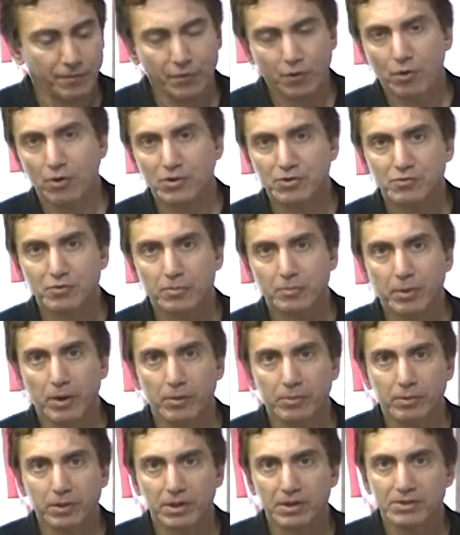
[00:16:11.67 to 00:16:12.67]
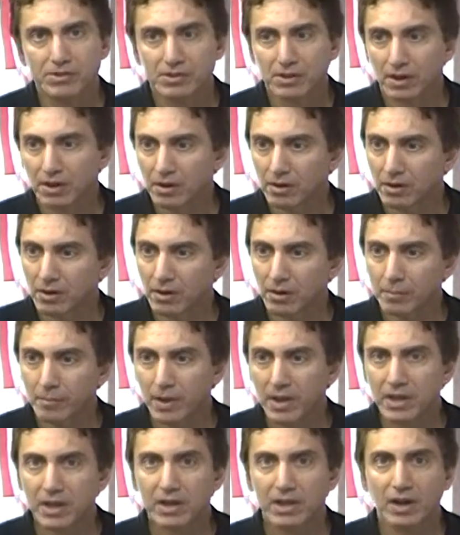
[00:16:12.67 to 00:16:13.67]
of course, Republicans are,
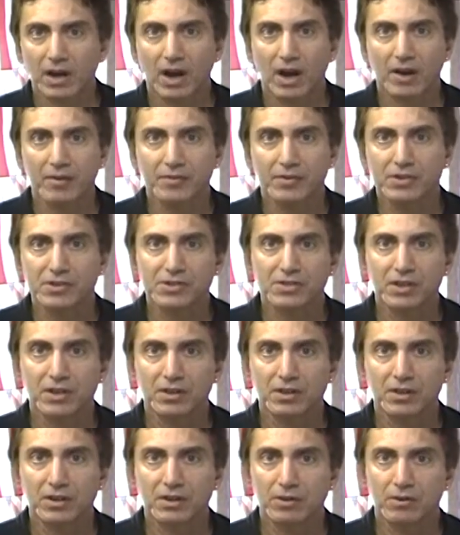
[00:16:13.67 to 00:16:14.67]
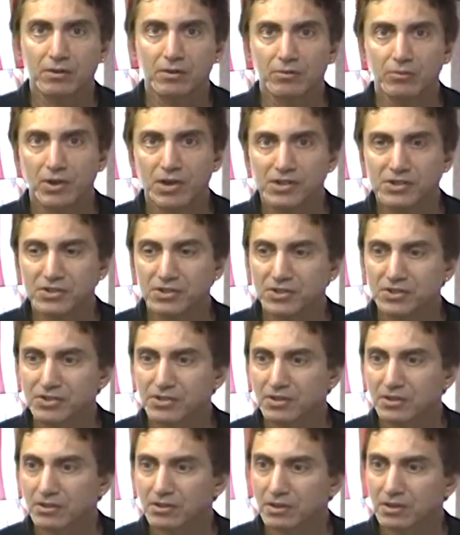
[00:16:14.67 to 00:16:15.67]
are making it obvious that they're
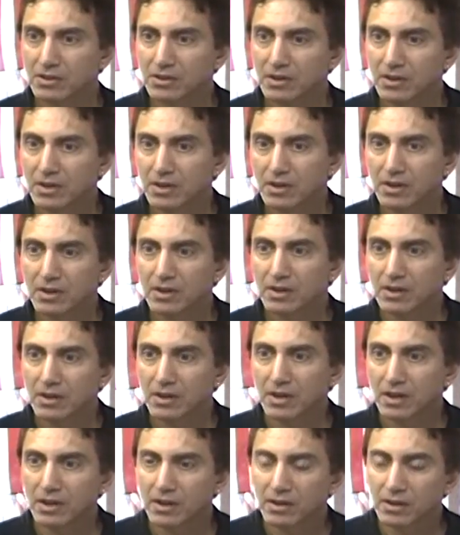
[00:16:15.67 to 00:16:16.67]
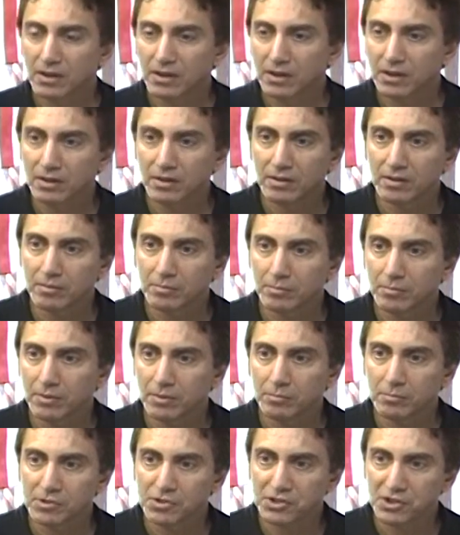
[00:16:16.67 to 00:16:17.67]
racist and uh, and uh,
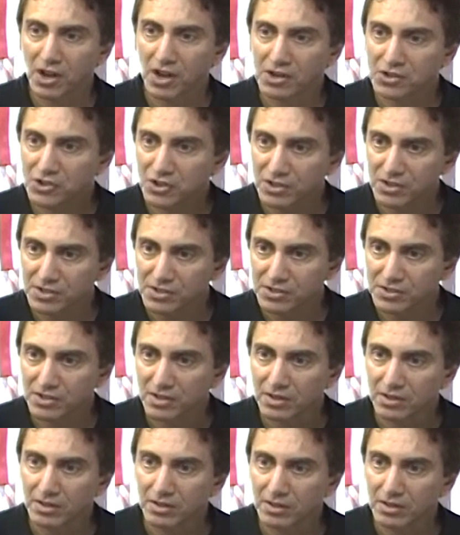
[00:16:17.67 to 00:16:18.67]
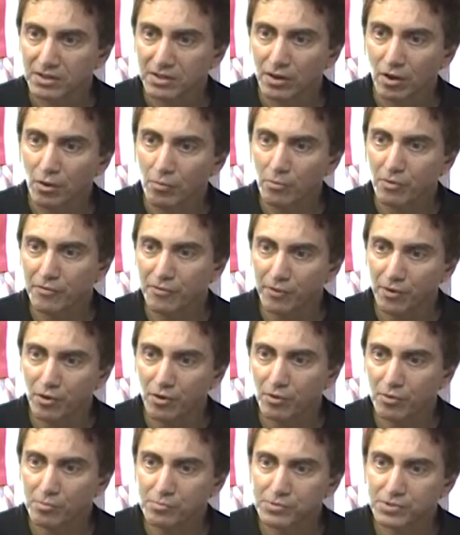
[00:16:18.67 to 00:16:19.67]
misogynists and uh,
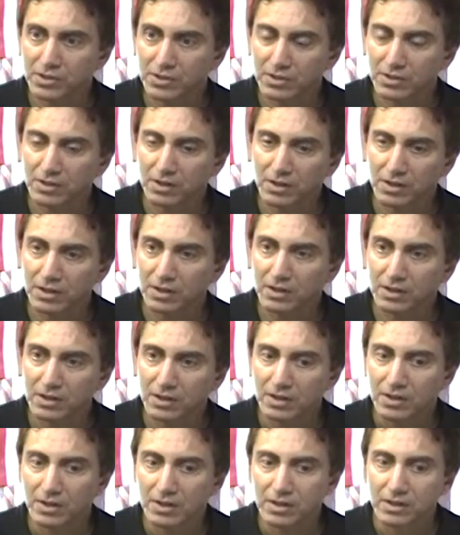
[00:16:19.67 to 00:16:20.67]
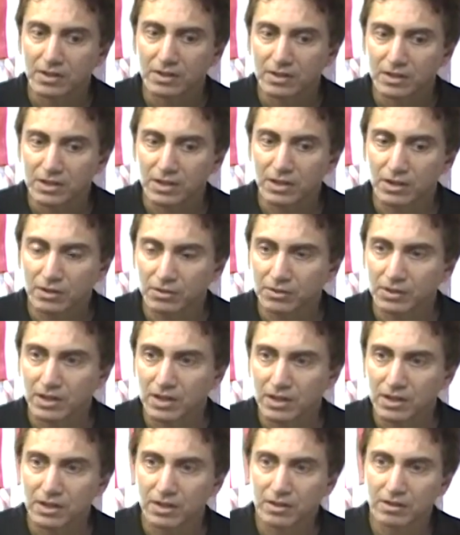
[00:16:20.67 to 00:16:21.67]
homophobes, and uh, you know
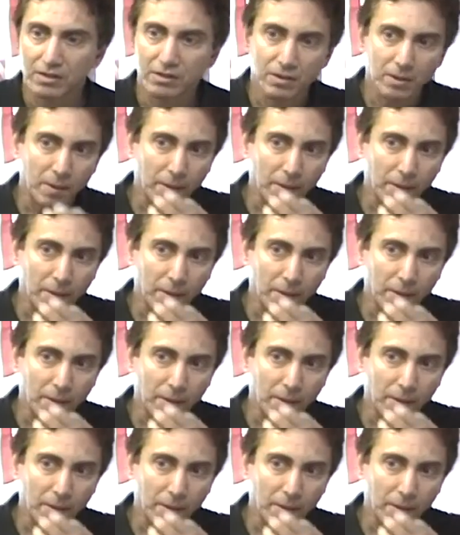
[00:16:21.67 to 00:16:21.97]
they